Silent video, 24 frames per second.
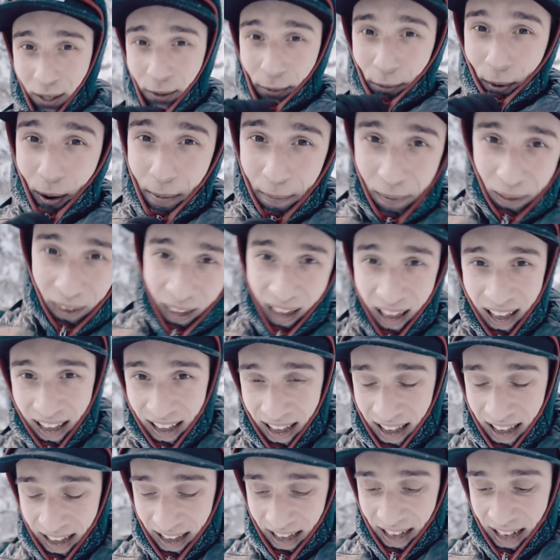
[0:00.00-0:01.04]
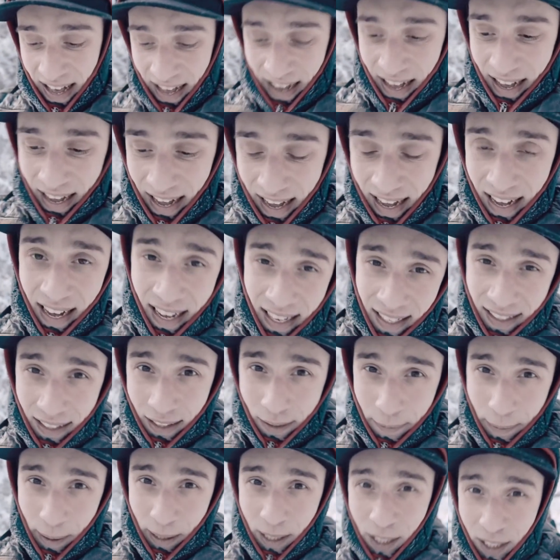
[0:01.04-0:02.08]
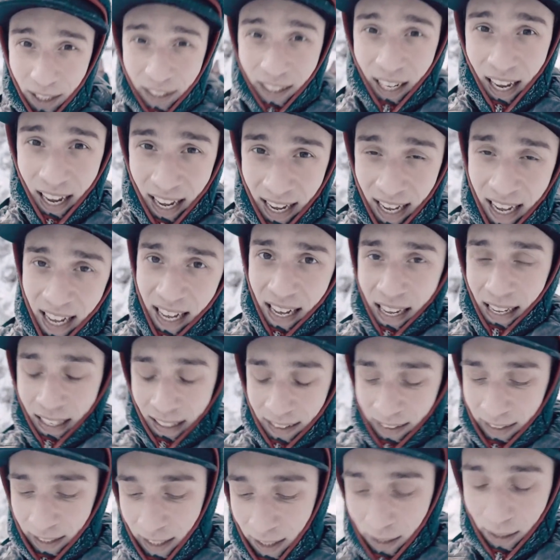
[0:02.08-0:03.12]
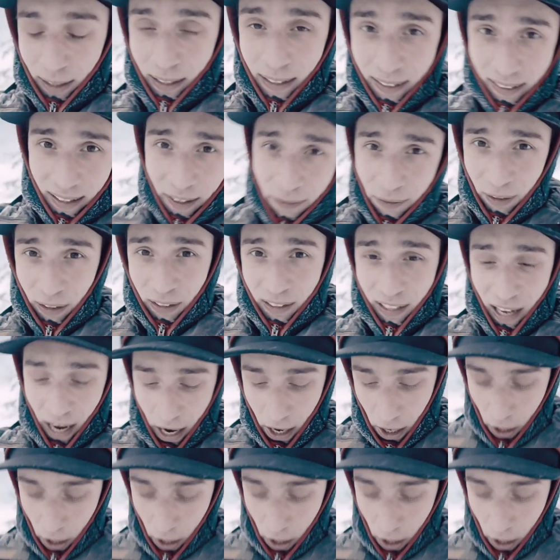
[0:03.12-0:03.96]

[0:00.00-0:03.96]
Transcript: to the warmth. Edit these pictures. Let's take a look at the difference.